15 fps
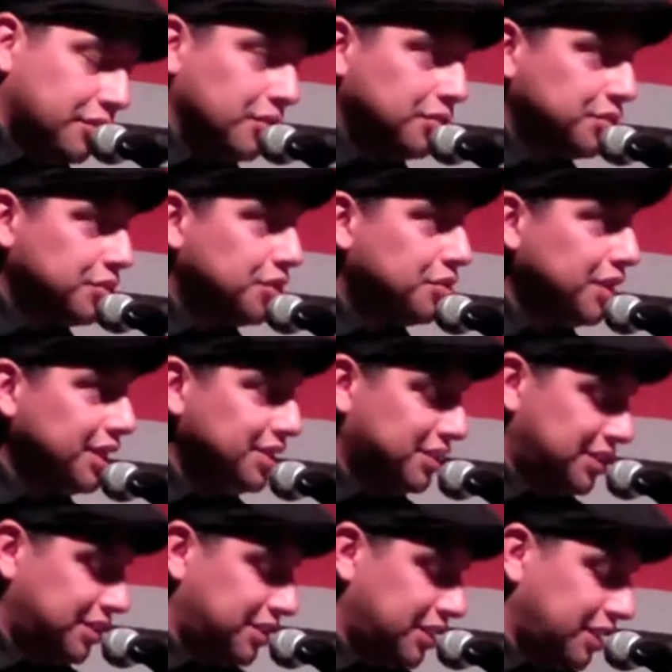Those are great,
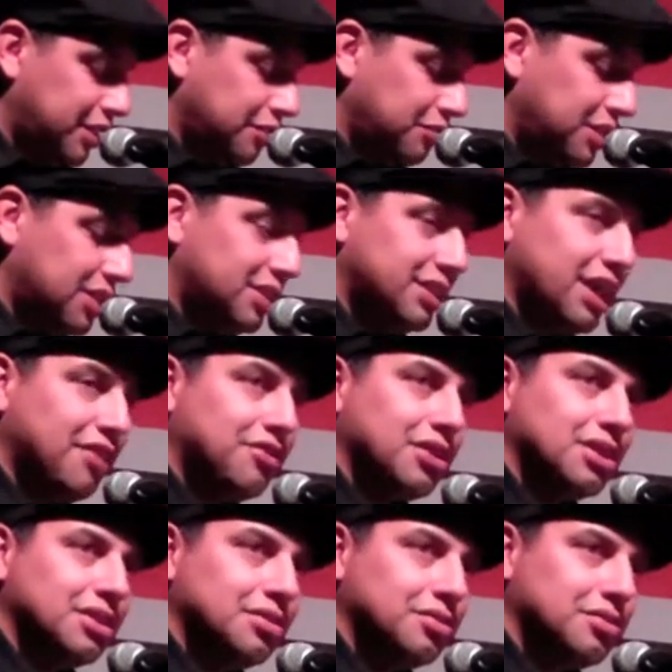she said. We could
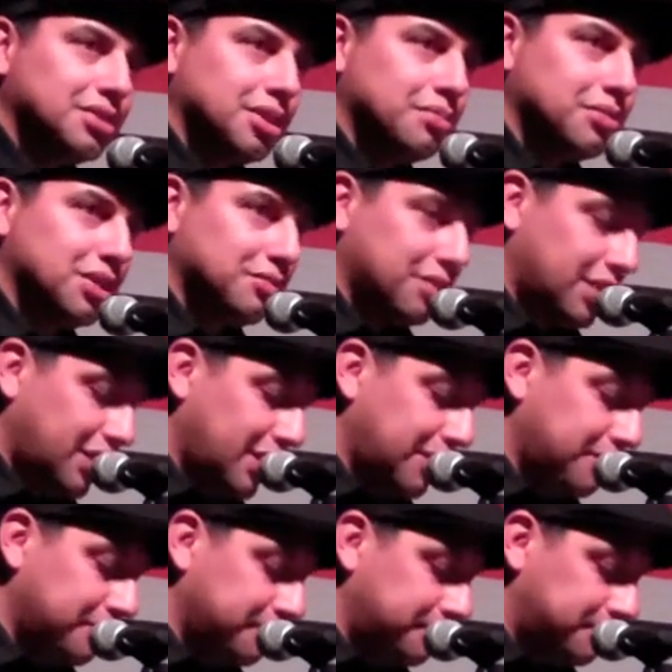definitely do something with them.